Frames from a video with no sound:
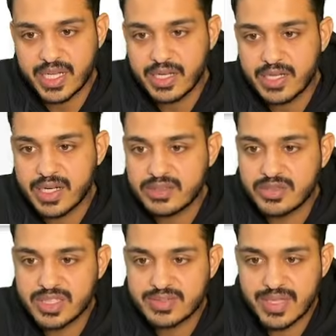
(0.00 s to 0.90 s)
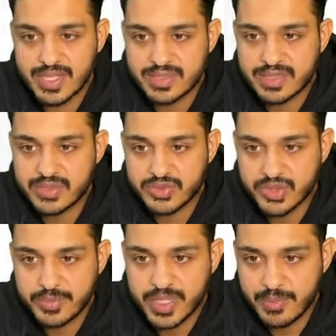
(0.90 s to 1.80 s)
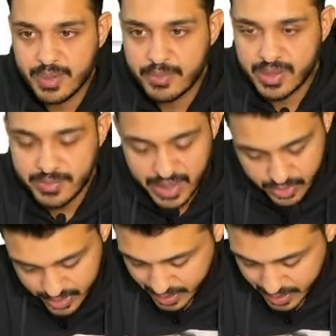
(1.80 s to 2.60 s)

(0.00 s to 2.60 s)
right? So these viruses you should be remembering by looking at the